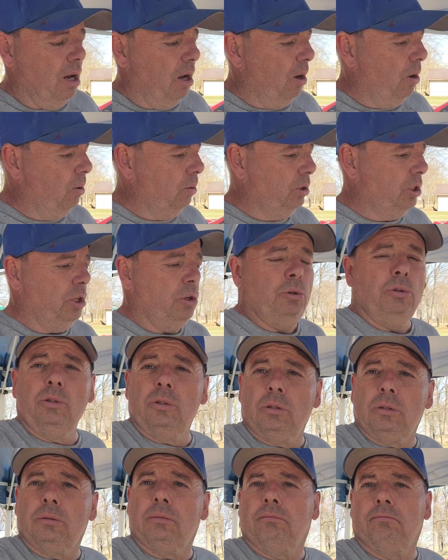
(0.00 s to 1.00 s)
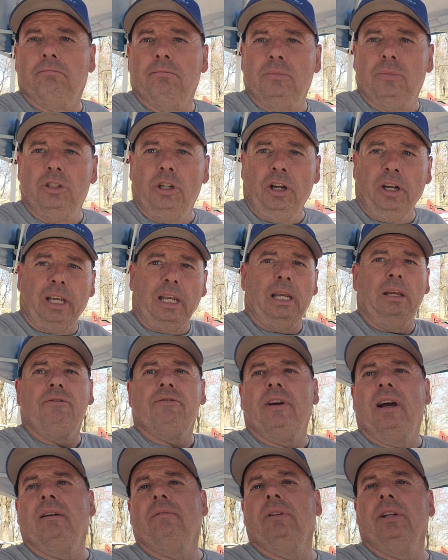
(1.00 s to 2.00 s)
Old used junky
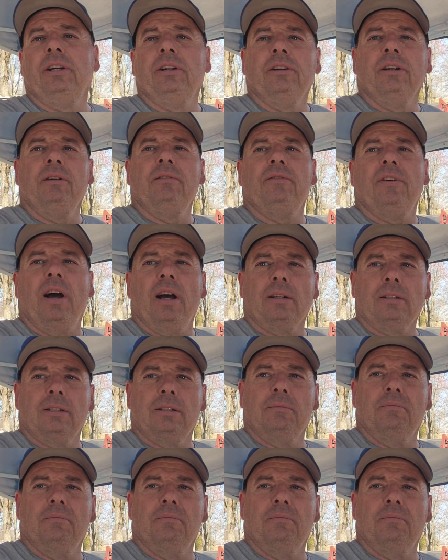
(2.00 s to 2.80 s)
5-liter in a Fox.